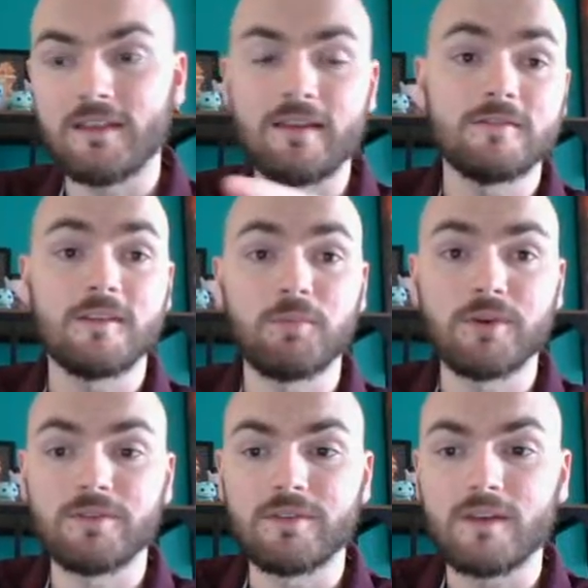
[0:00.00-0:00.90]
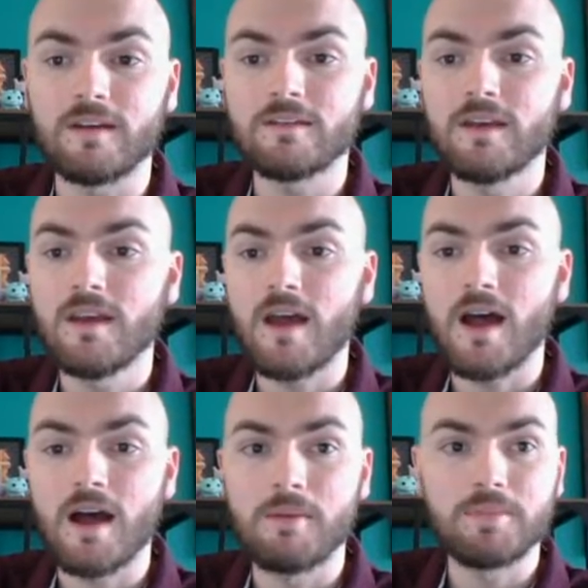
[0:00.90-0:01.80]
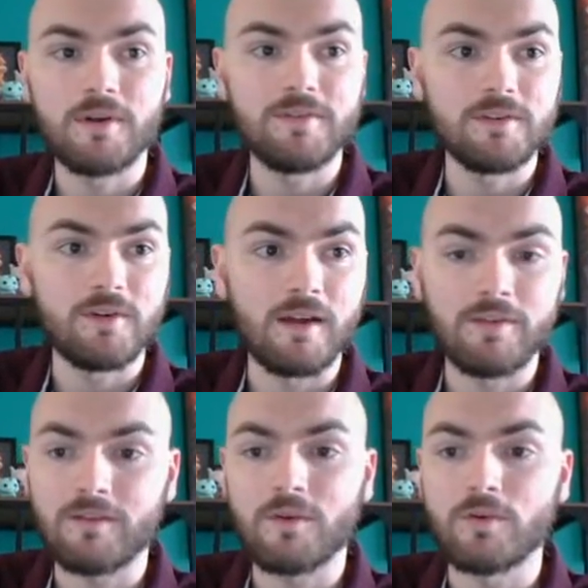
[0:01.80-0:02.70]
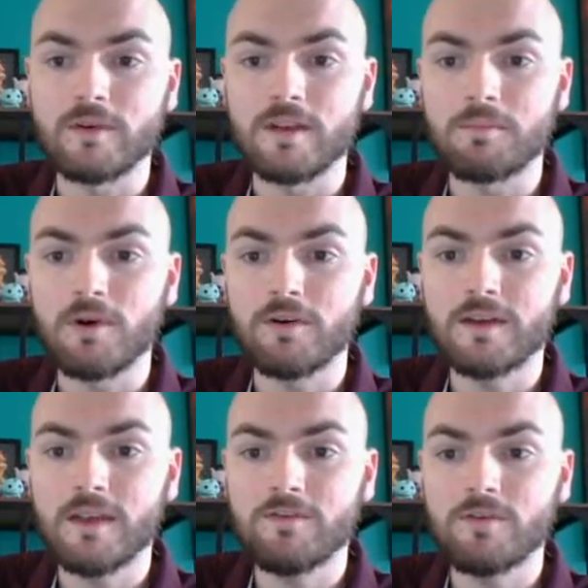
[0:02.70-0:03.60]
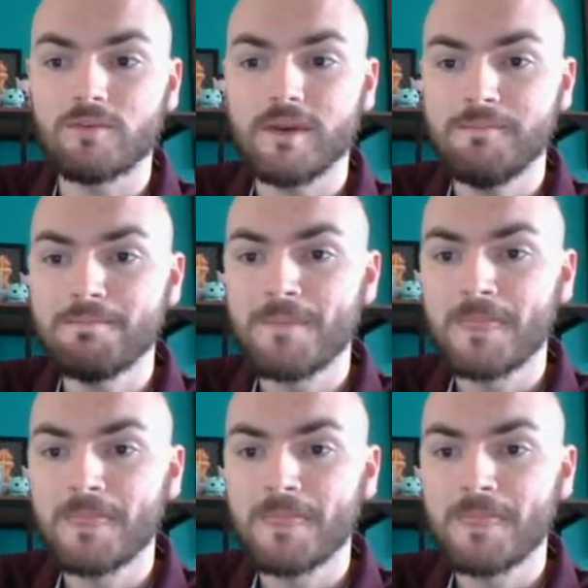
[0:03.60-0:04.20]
These are the ones that uh, Profit Drive have already put on here for me.